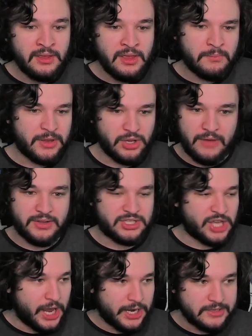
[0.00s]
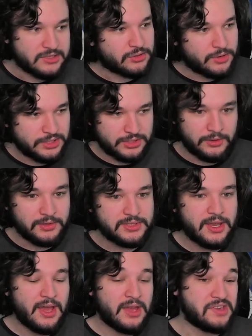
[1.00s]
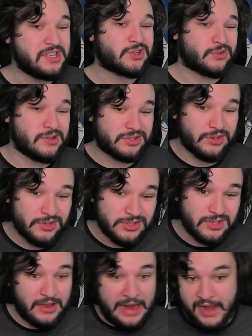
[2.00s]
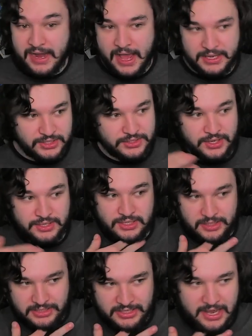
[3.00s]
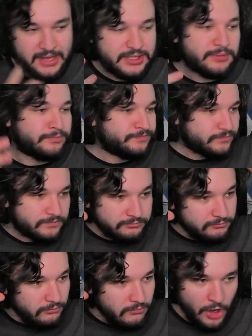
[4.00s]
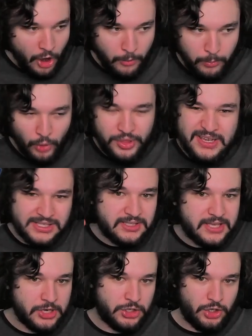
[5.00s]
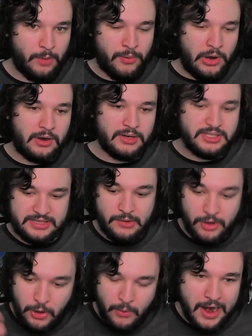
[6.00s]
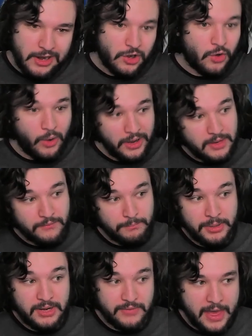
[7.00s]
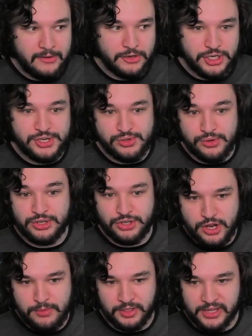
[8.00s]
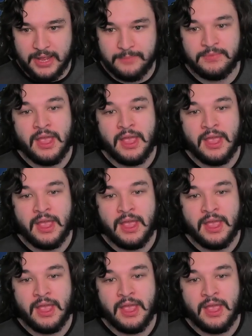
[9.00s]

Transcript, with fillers: but you'll have a ton of these crystals. These crystals and essences in this case are both essential parts that require quite a bit of energy to accumulate.